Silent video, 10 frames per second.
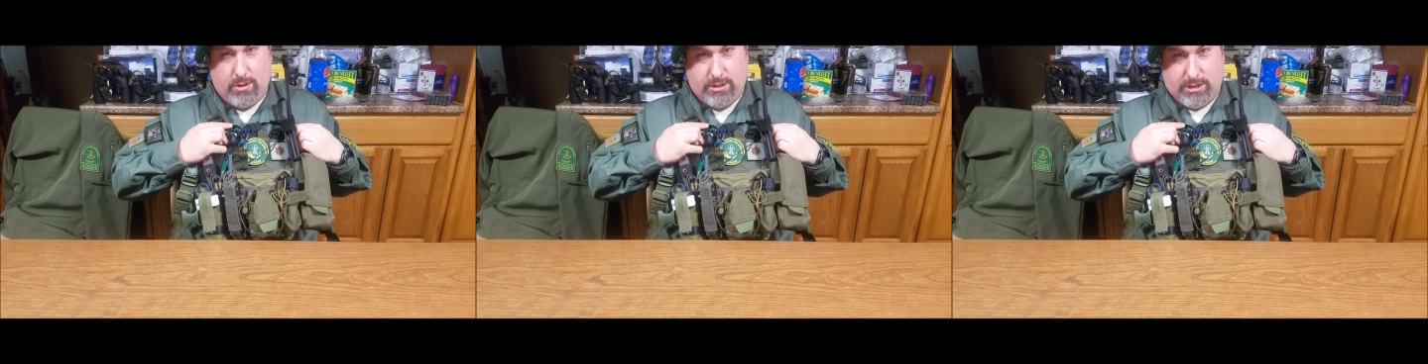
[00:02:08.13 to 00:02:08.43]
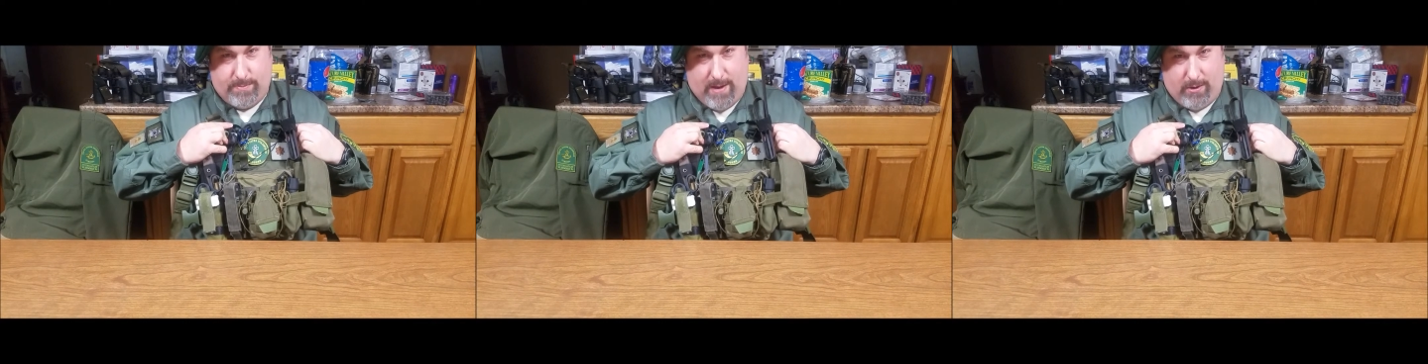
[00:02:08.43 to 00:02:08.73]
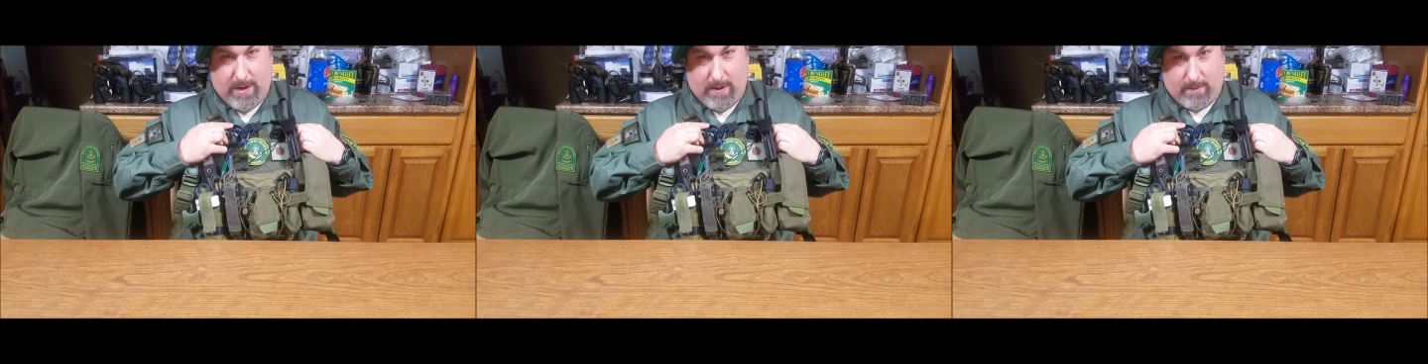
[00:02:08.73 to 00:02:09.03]
Sits about
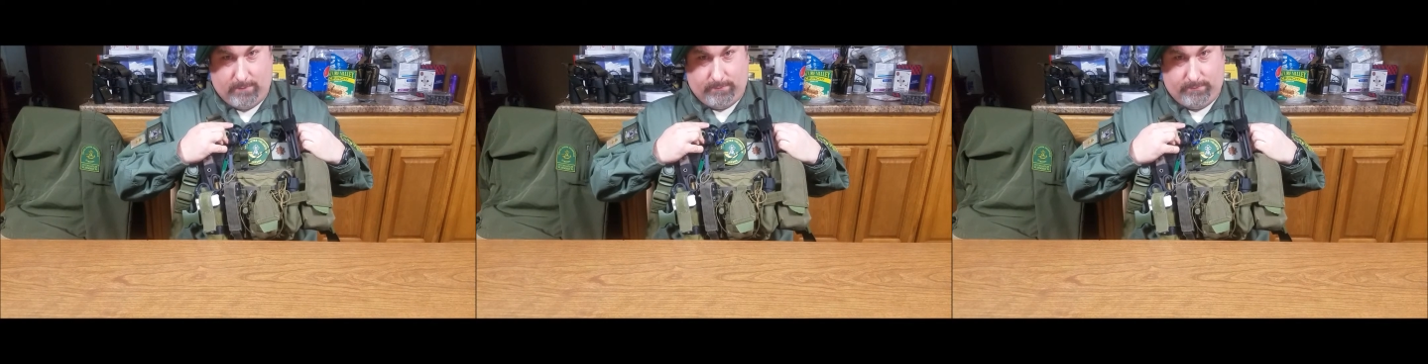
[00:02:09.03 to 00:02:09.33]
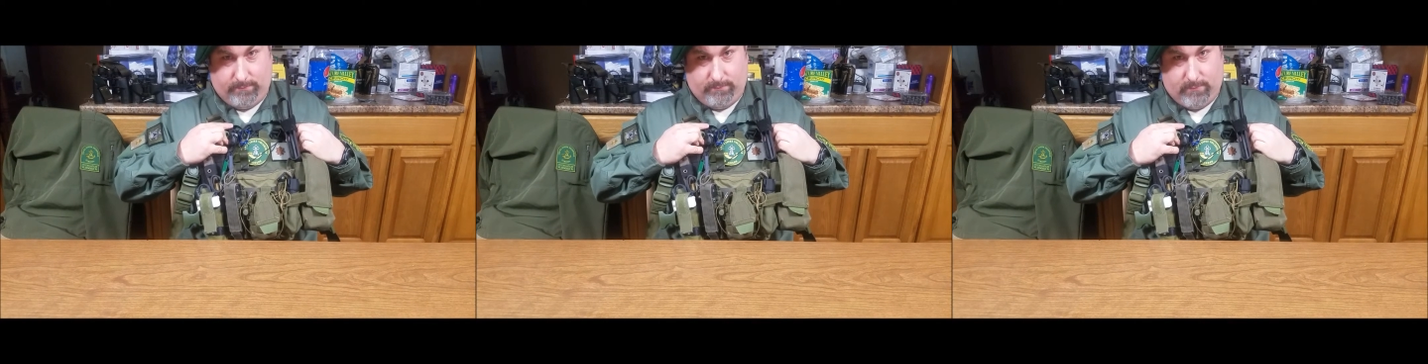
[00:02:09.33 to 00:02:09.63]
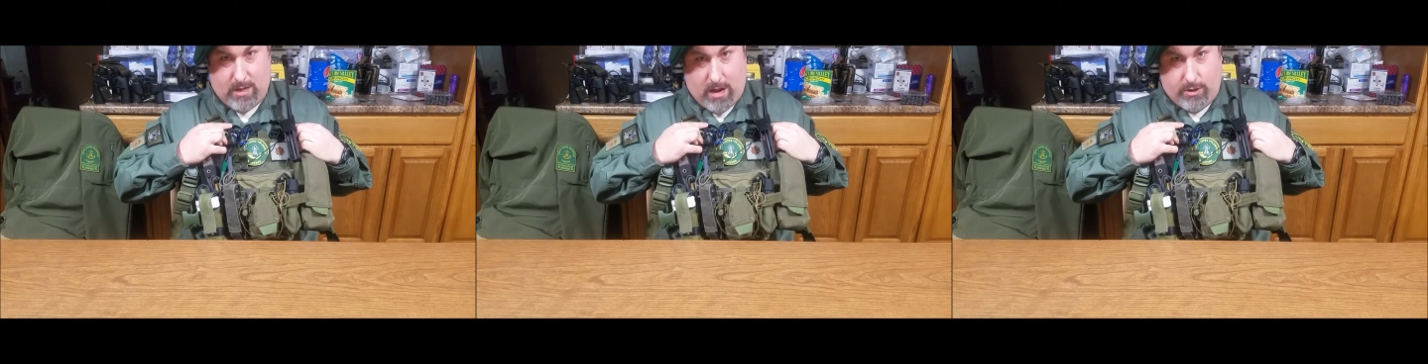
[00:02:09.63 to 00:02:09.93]
here
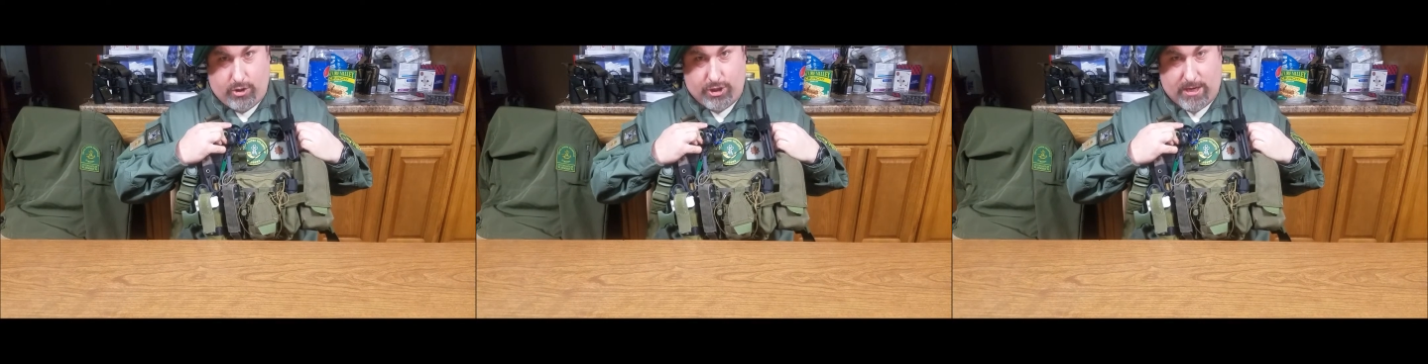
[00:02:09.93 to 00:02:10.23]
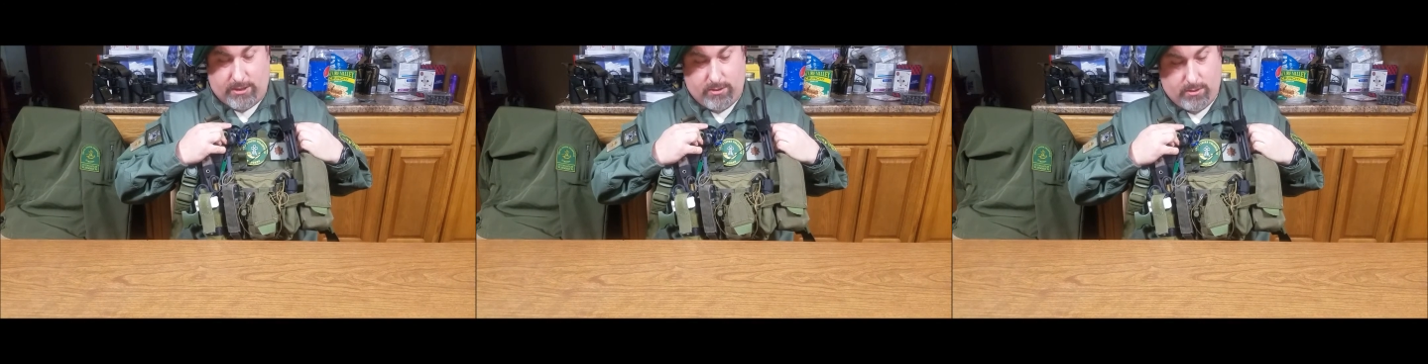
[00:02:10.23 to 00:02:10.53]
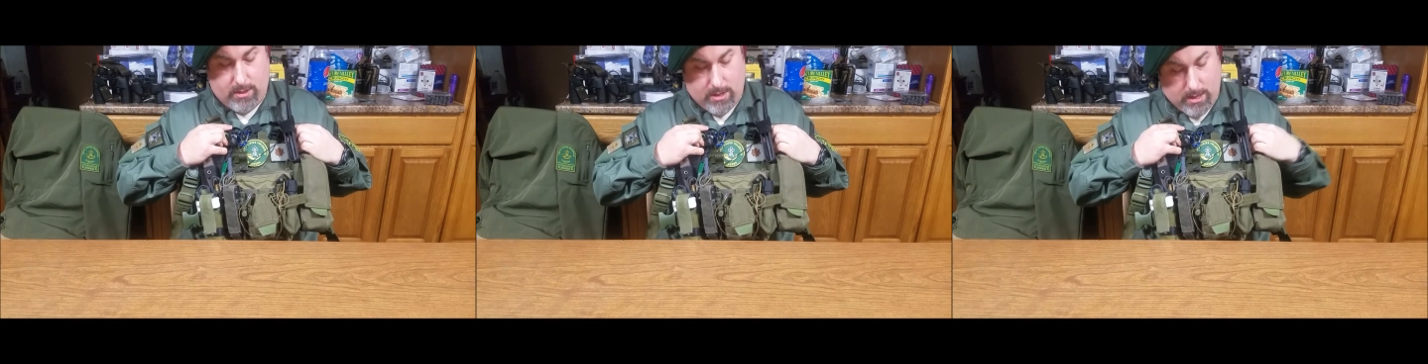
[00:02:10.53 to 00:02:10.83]
on your chest.
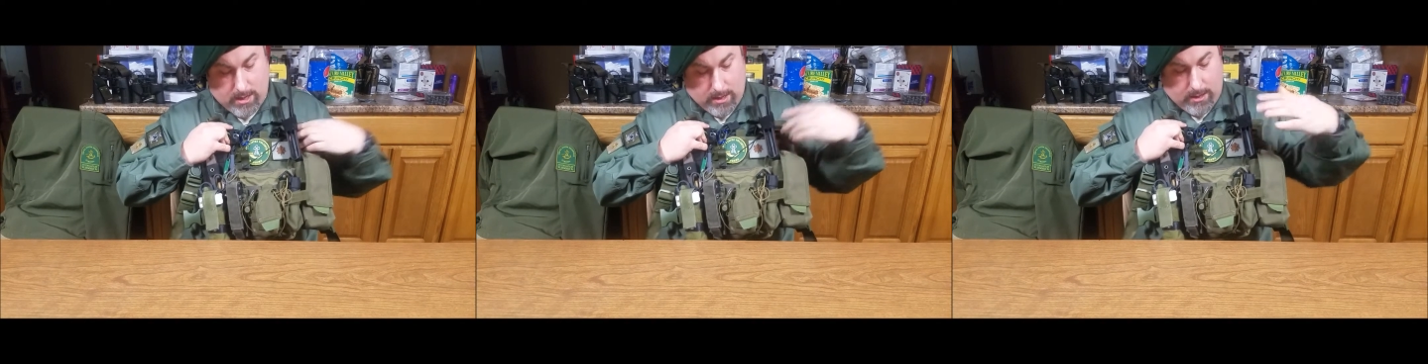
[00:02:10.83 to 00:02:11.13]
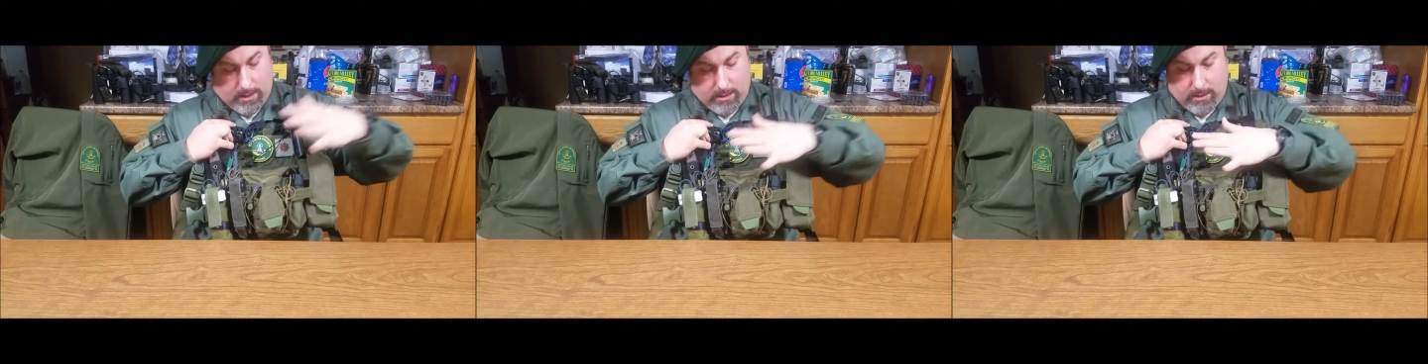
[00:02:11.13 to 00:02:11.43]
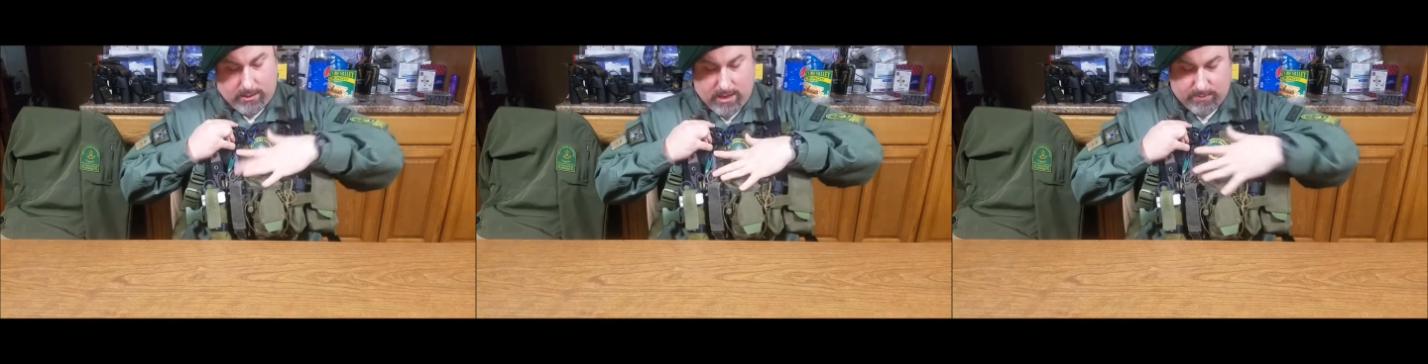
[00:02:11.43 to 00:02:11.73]

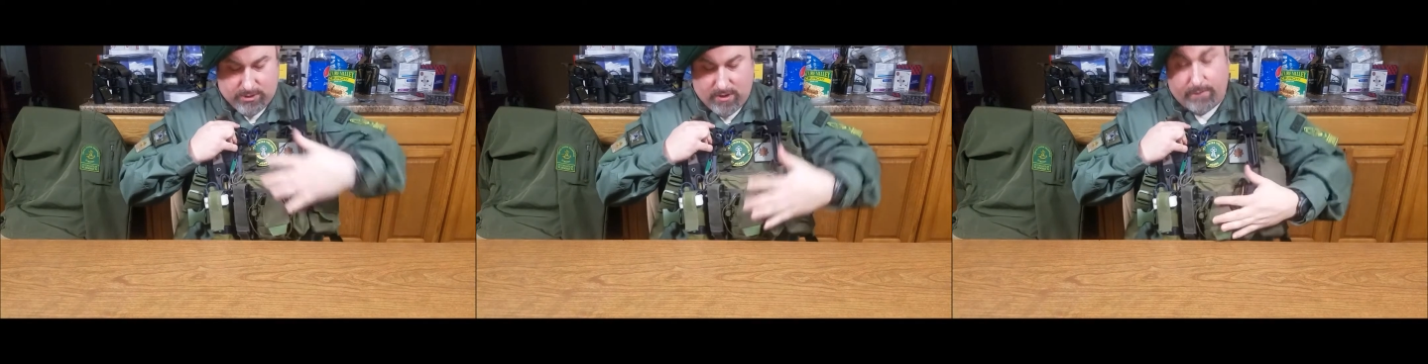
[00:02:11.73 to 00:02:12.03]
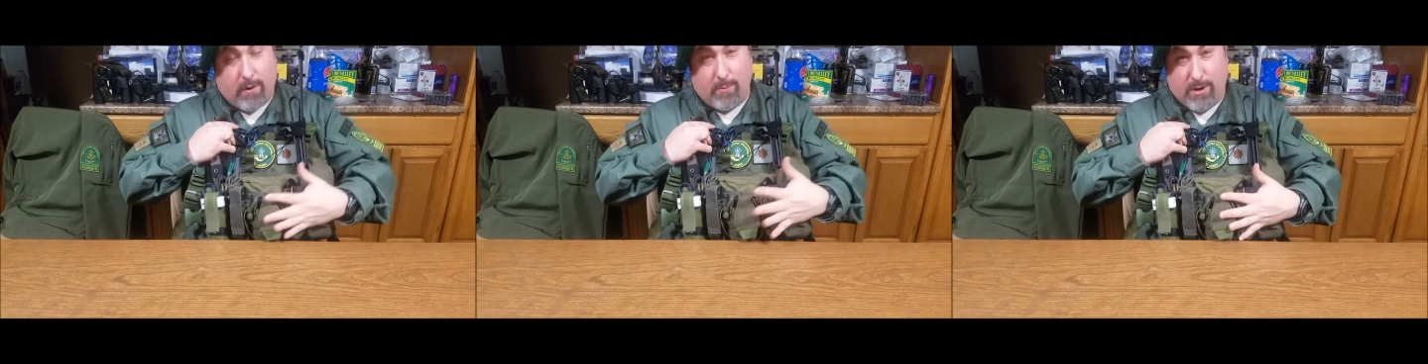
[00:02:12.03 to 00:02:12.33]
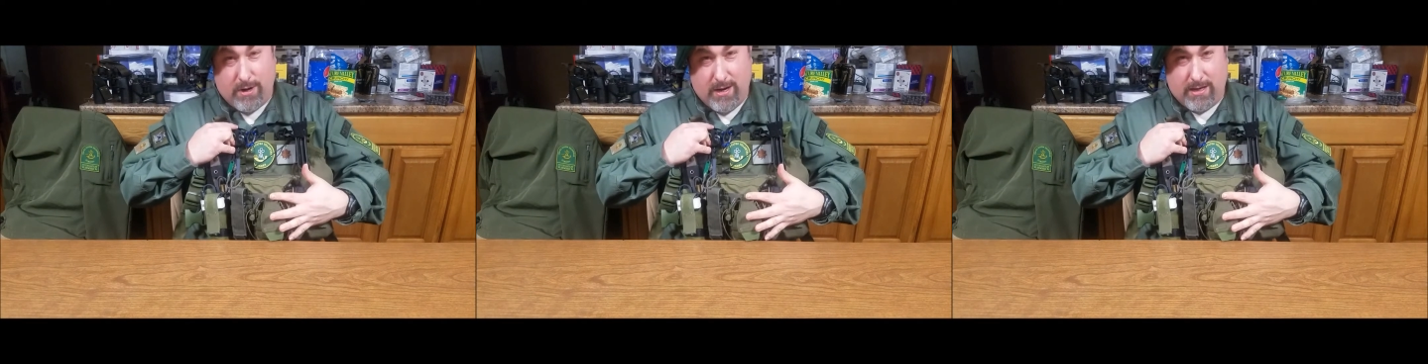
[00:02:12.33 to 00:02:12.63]
Keep stuff right where you
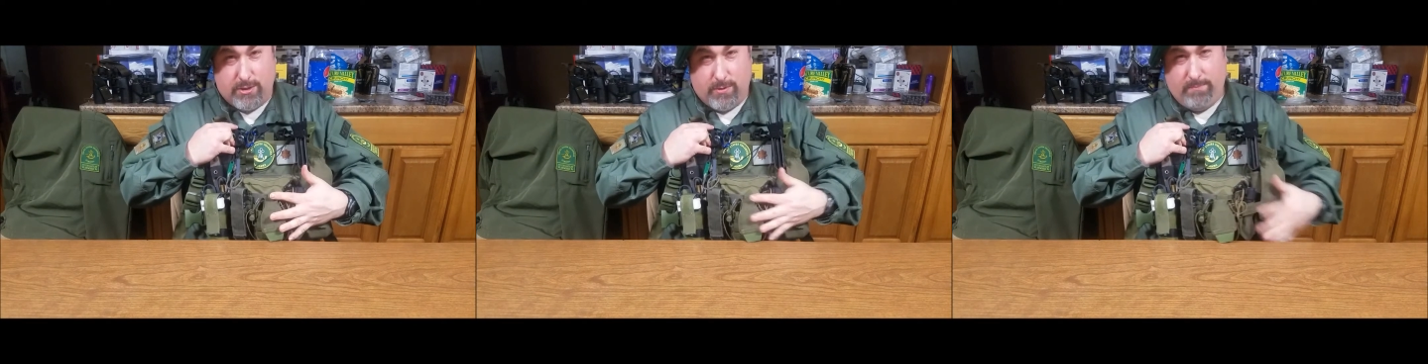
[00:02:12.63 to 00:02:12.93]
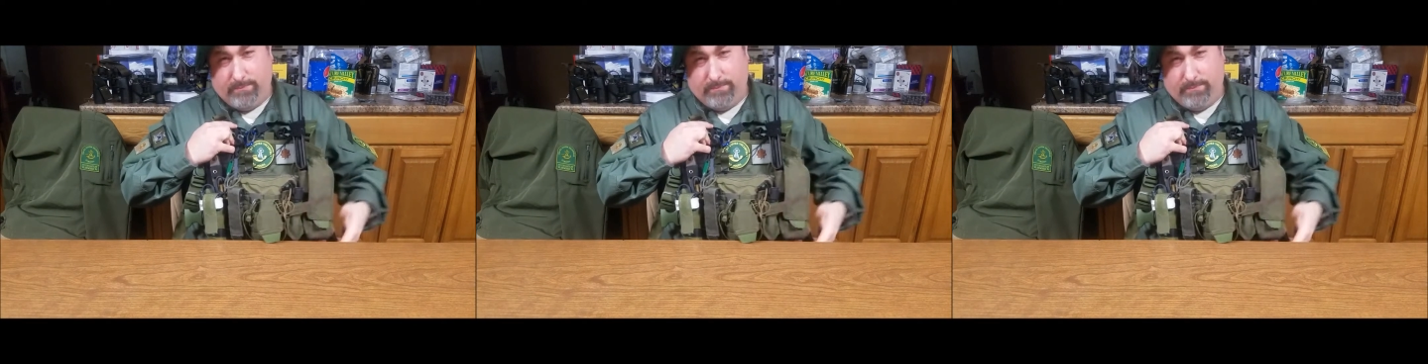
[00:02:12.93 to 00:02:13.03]
can get to it.